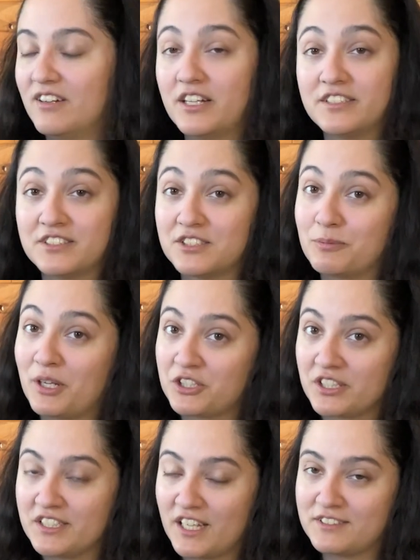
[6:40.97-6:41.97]
It's
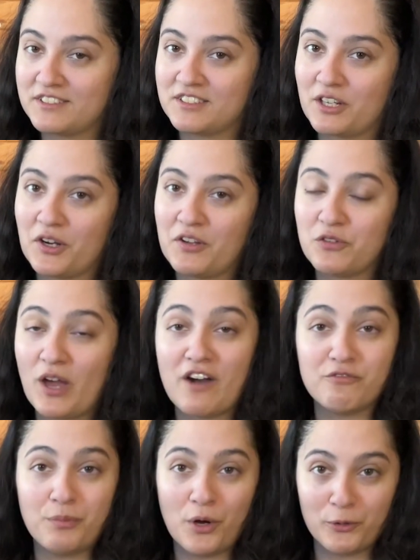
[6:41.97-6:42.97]
especially necessary if you
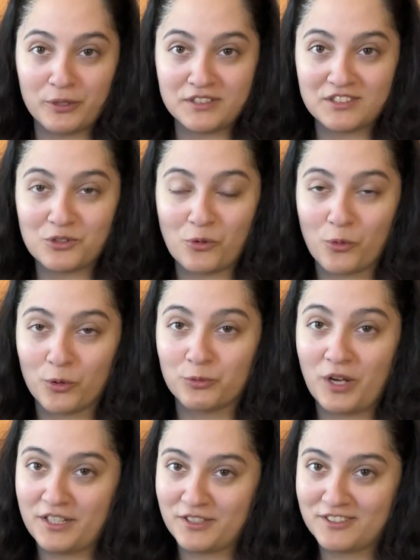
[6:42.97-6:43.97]
have poets or
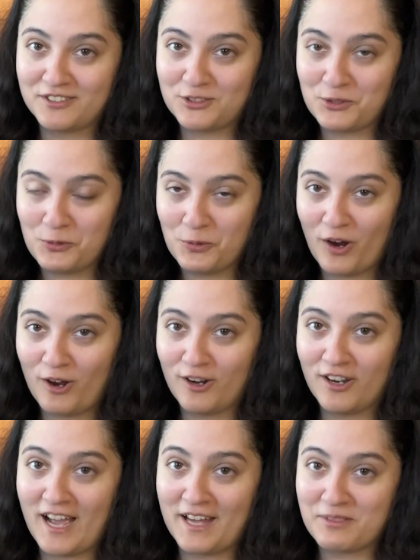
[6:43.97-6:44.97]
writers who
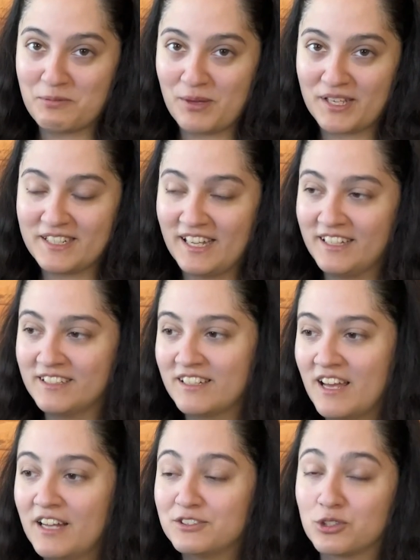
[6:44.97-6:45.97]
are at the picnic,
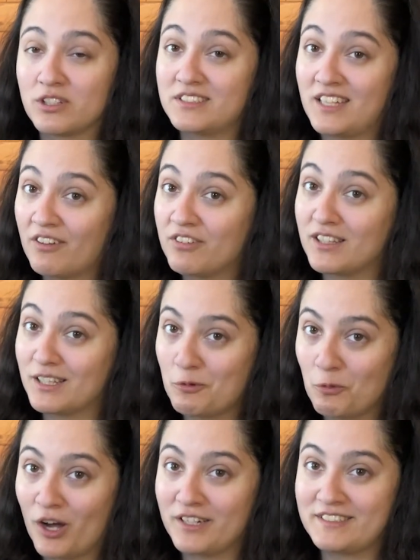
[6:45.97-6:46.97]
so they definitely
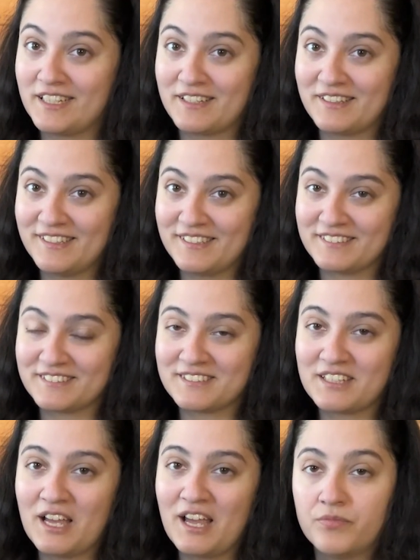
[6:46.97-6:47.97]
want to take this
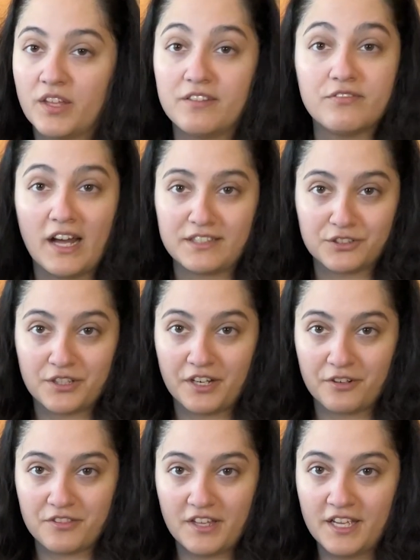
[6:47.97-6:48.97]
if that's
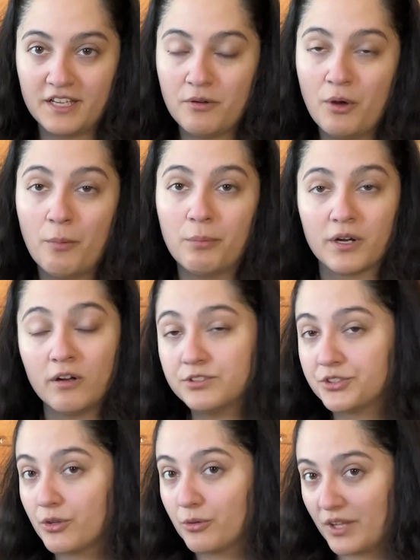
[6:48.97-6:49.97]
their thing, but
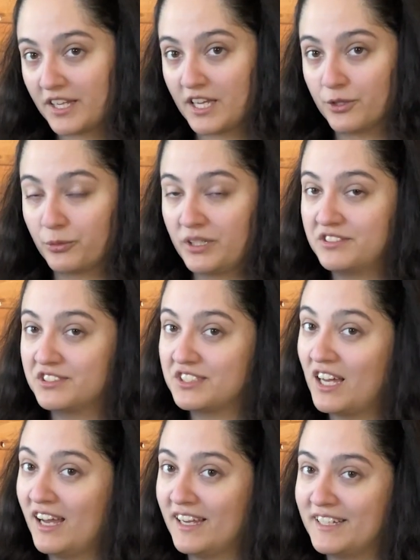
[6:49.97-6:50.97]
also they can read
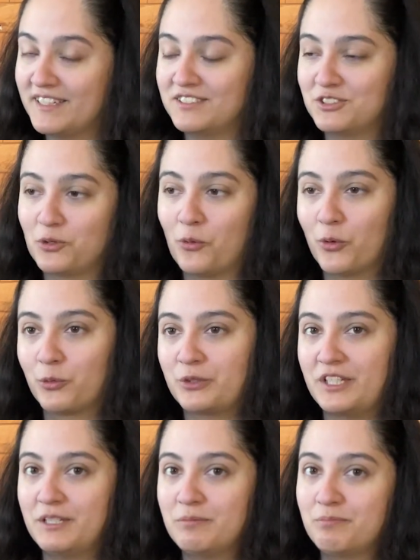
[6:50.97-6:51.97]
signs or
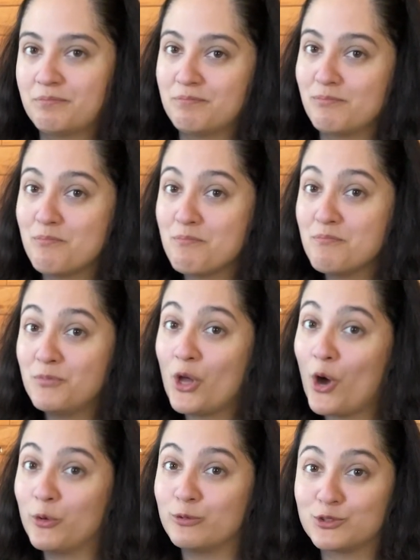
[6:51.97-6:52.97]
read
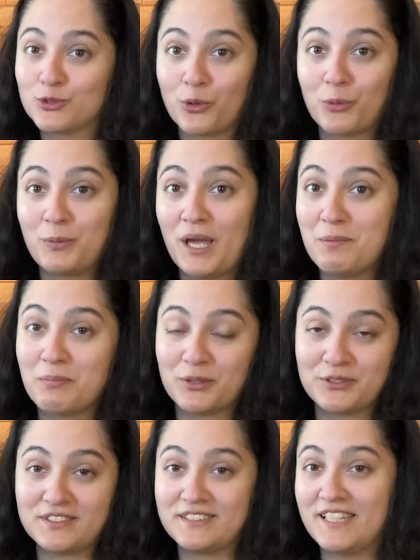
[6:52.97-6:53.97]
notes or
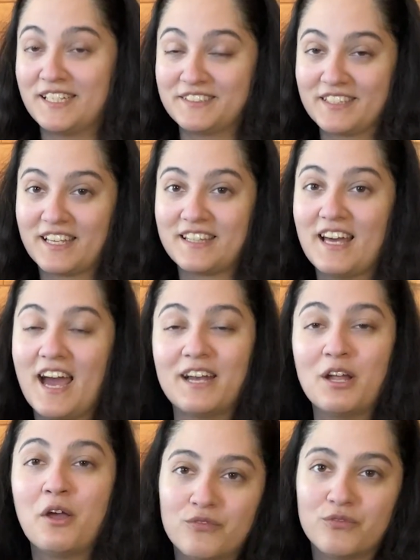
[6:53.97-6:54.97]
papers and things like that
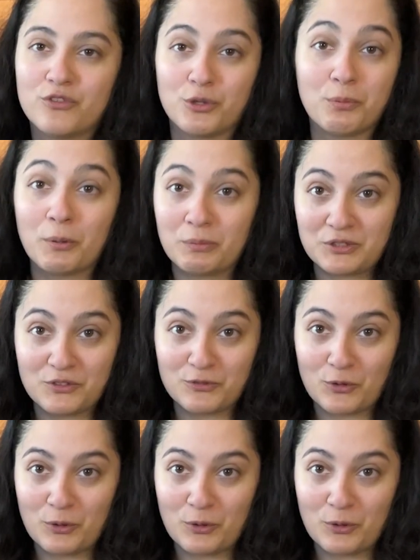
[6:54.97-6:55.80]
for the purpose of role